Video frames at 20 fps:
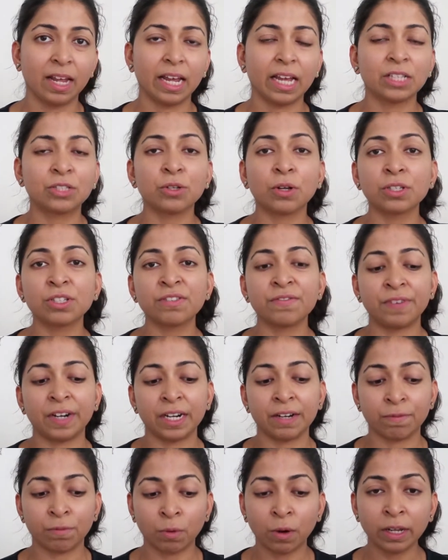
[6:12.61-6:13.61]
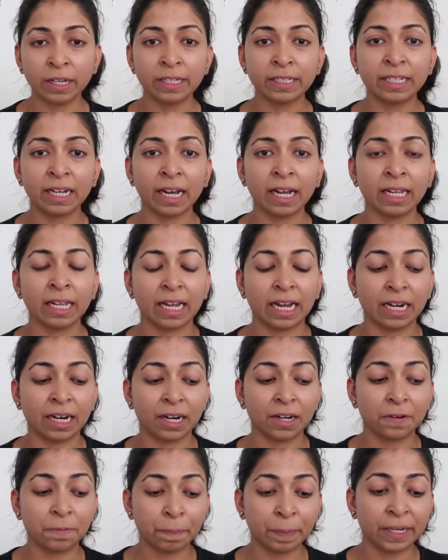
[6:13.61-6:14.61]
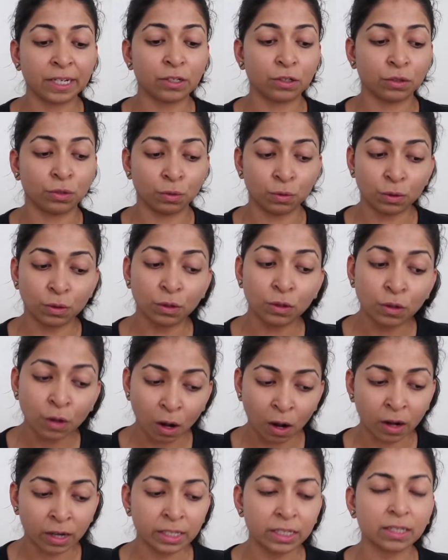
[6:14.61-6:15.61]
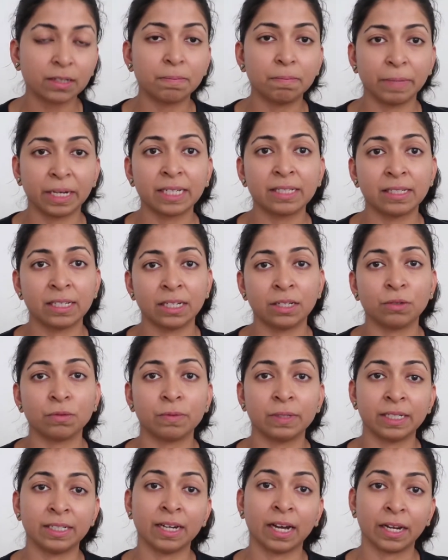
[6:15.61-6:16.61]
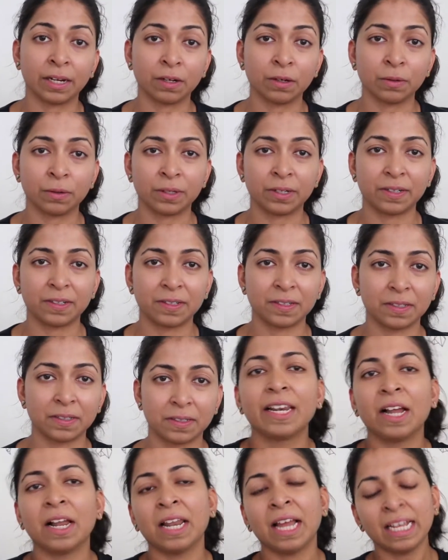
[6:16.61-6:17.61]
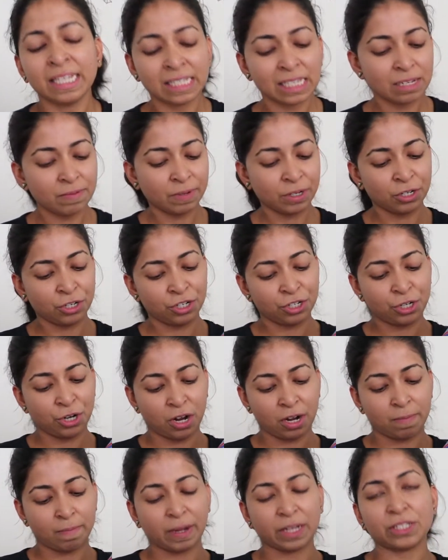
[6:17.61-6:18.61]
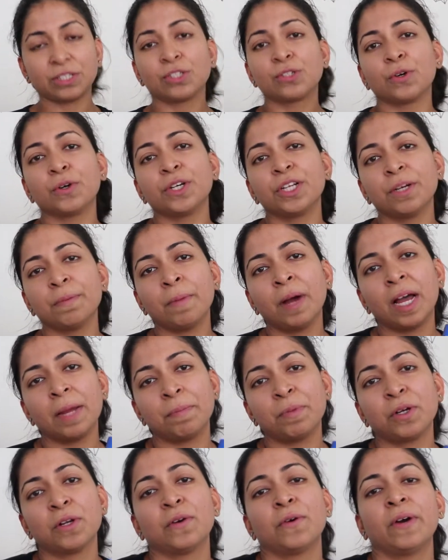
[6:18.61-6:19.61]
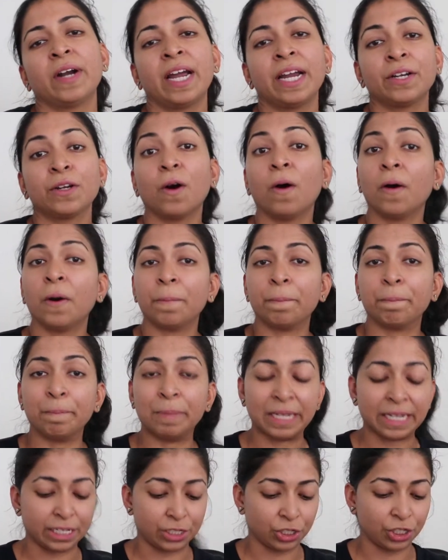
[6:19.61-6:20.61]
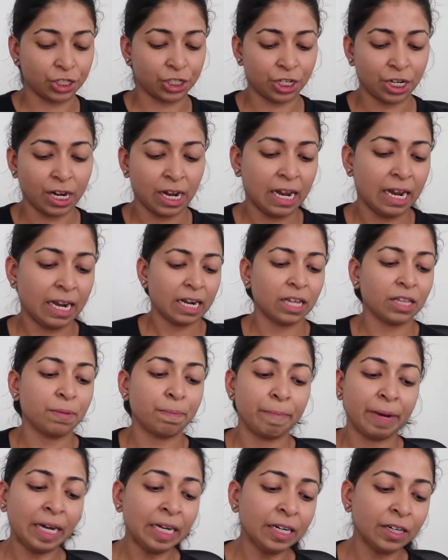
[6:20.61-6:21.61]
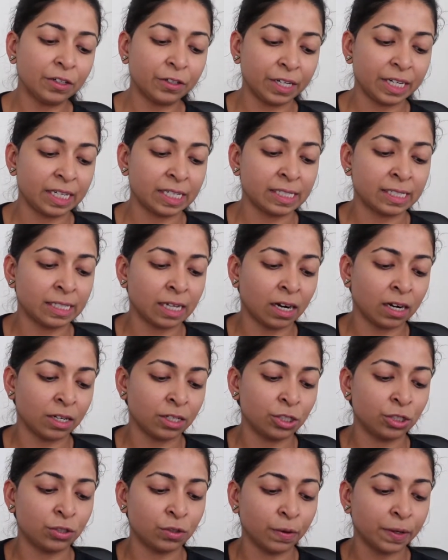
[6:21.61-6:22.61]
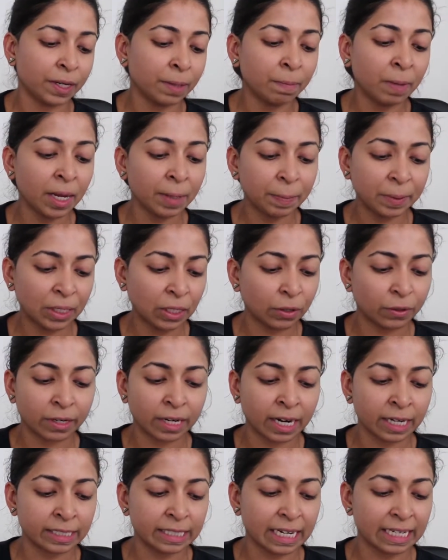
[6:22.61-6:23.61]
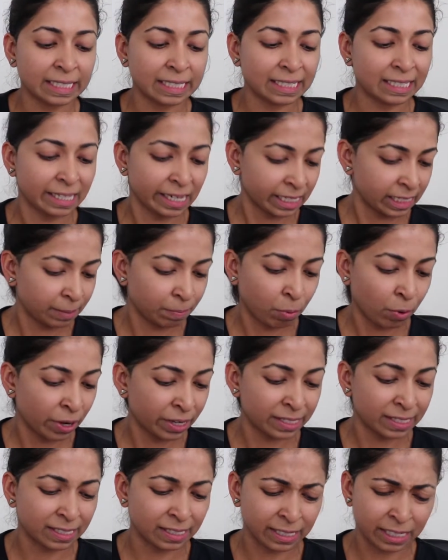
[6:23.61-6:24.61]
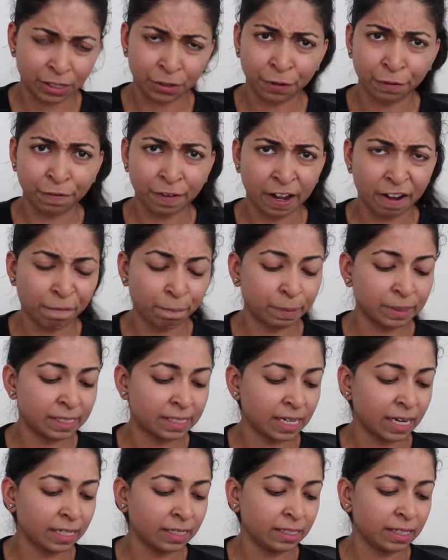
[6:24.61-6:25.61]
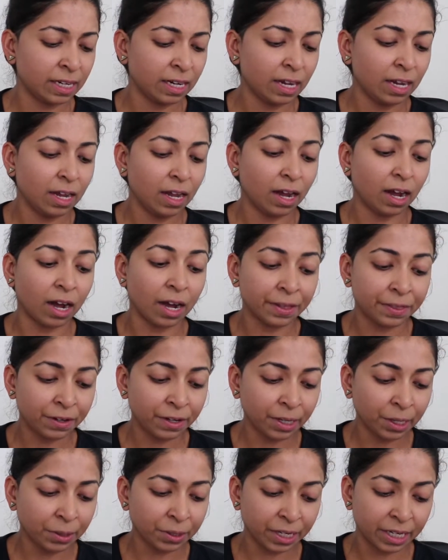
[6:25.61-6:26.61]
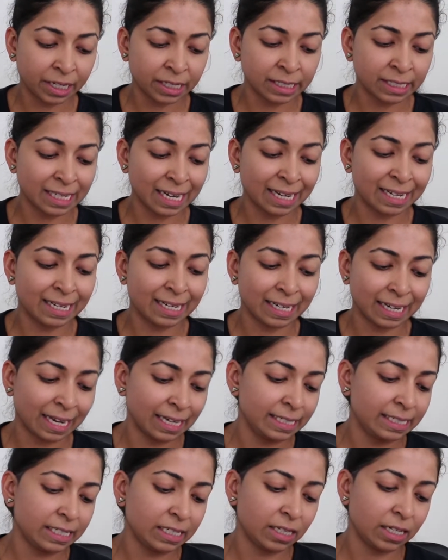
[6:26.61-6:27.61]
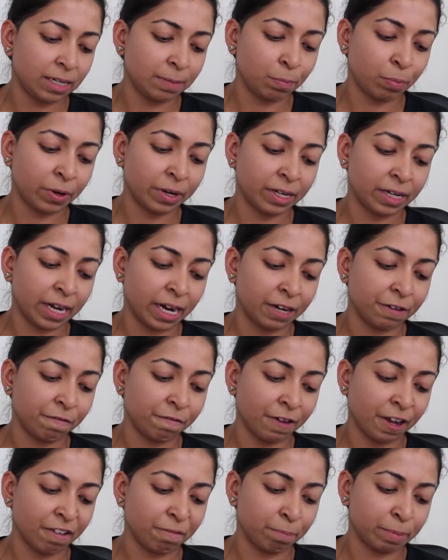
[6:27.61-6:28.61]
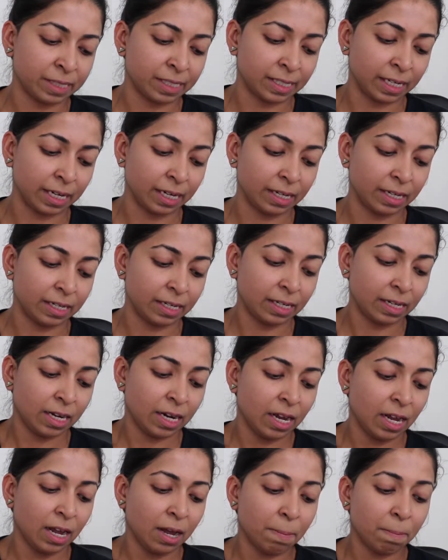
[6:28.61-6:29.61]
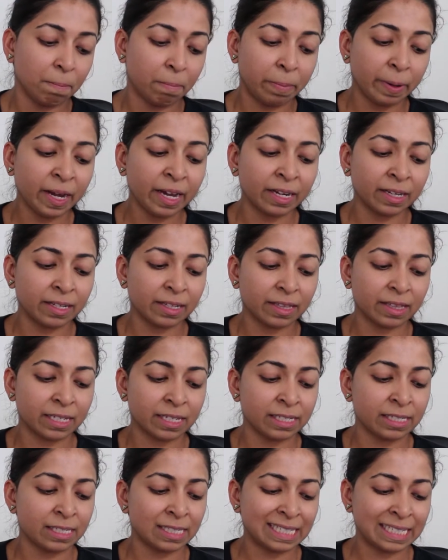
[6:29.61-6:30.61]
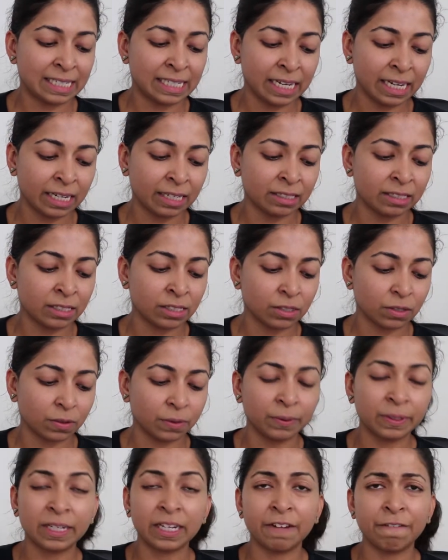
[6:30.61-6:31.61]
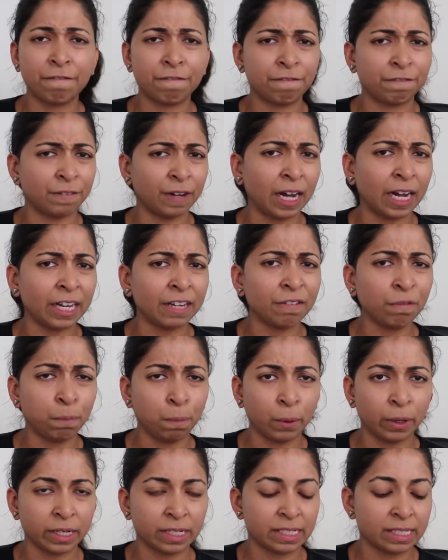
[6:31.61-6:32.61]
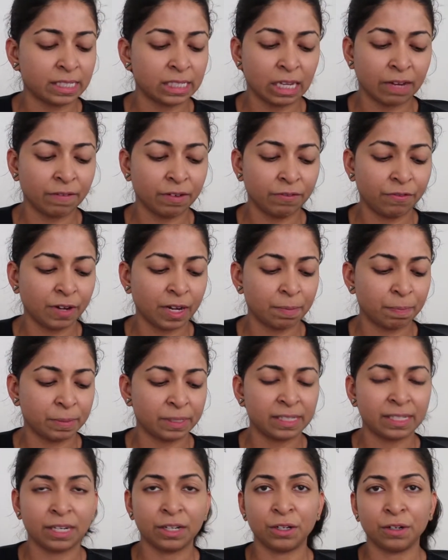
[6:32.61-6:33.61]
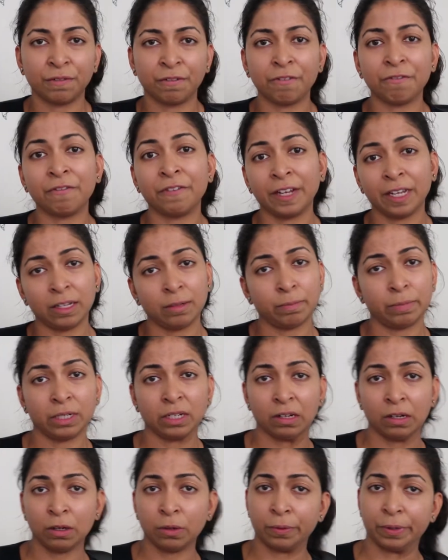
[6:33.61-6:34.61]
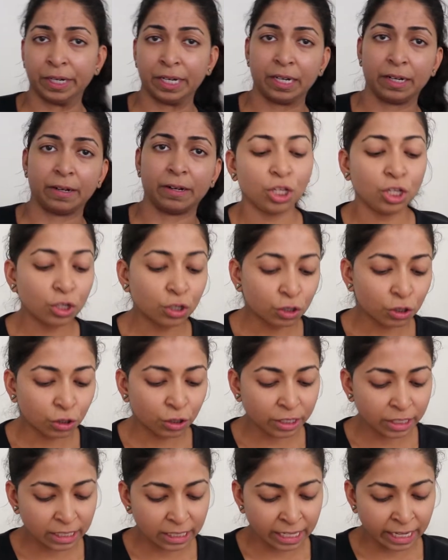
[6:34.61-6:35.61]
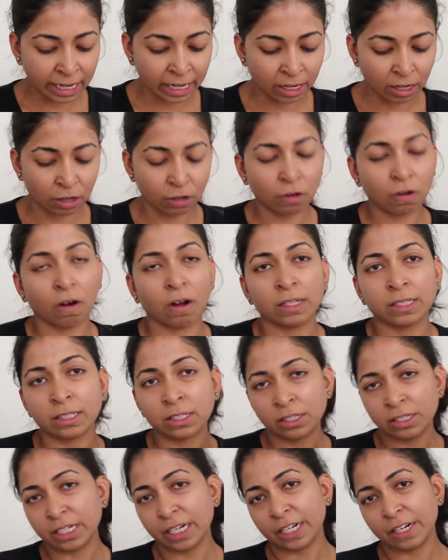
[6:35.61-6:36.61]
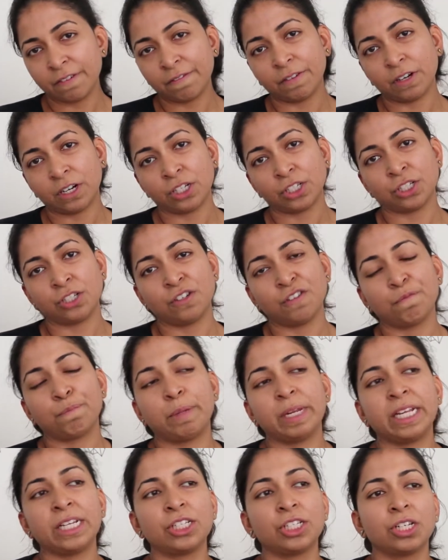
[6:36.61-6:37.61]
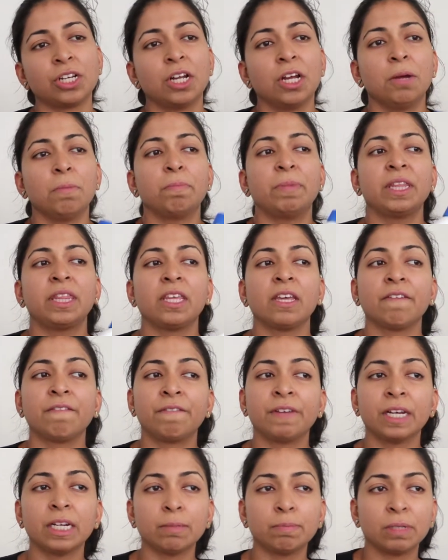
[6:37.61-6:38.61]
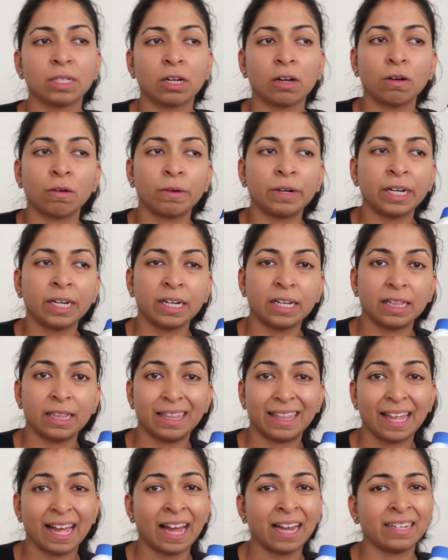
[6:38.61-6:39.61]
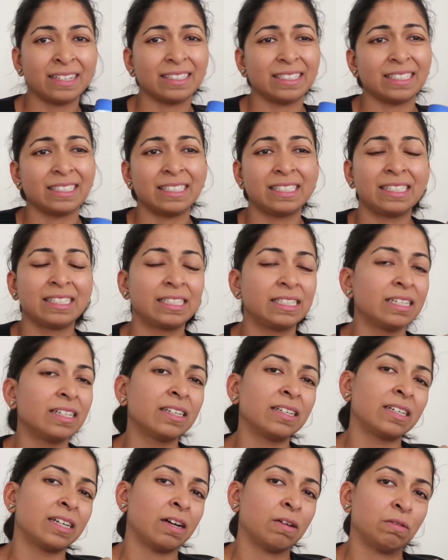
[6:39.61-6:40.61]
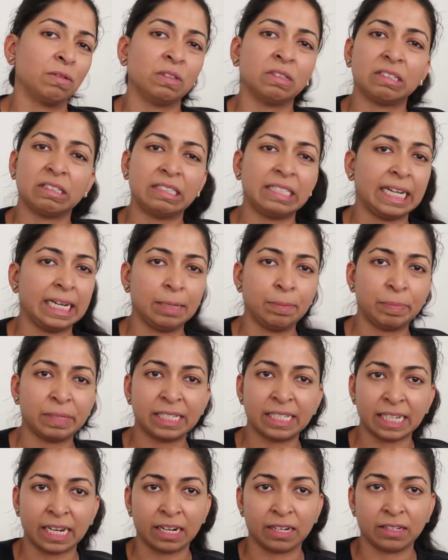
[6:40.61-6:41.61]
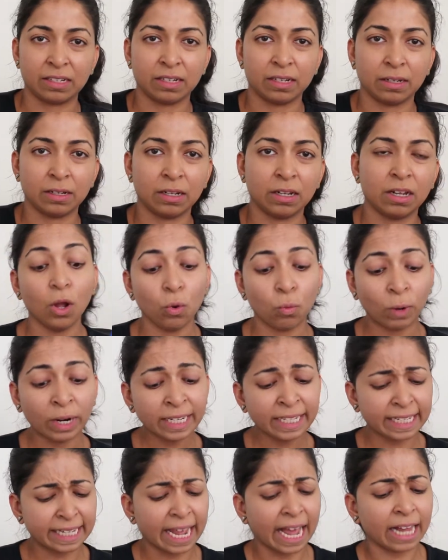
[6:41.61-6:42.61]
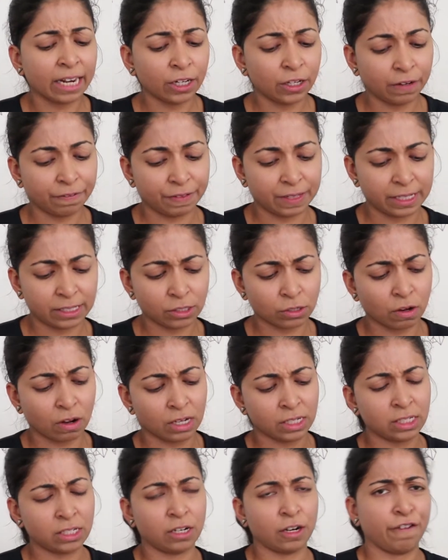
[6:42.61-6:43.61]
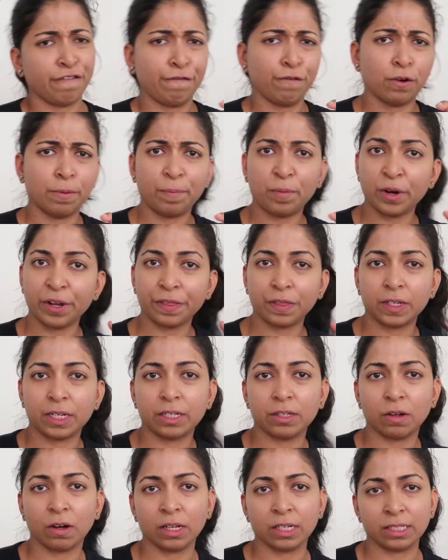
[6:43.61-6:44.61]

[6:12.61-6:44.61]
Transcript: It's also very volatile, and I repeat, do not mix it with dichlor. Now, lastly, we're going to talk about sodium hypochlorite or bleach. Now, the main ingredients are sodium hypochlorite at 6.05%, other ingredients at 93.95%. But this yields only 5.75% of available chlorine. You could get a concentrated version of bleach, but the available chlorine in that is still around 10%. One gallon of this costs around $4.3.